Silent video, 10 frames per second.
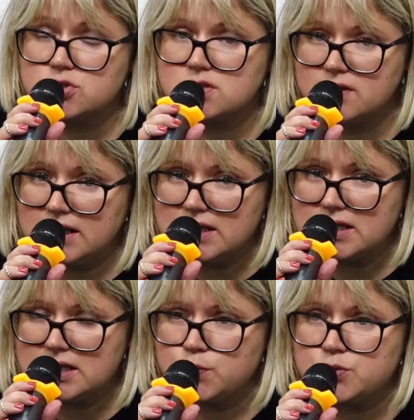relatives of
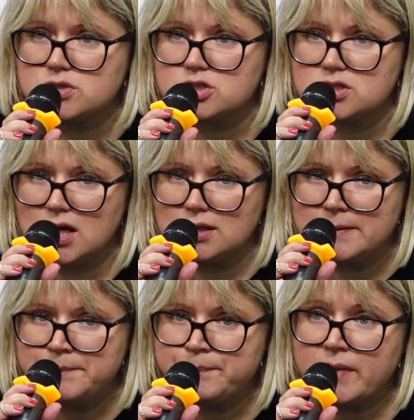defenders, but about
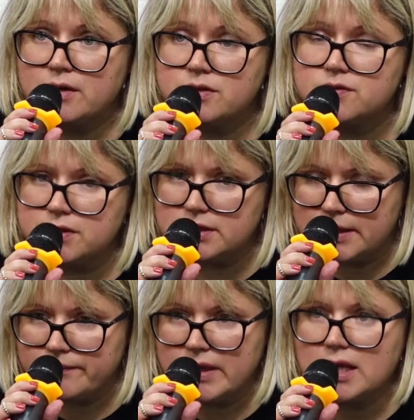civilians, about
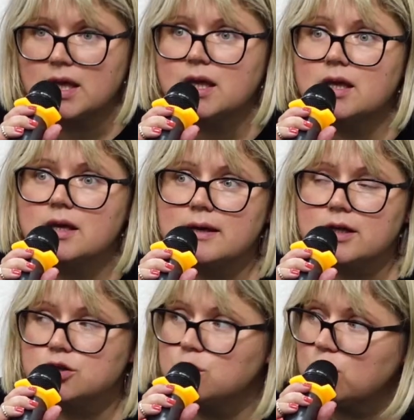civilians that suffer
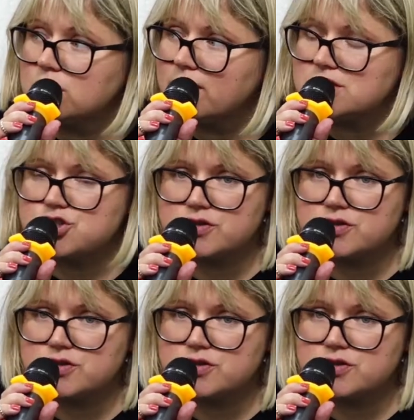from war.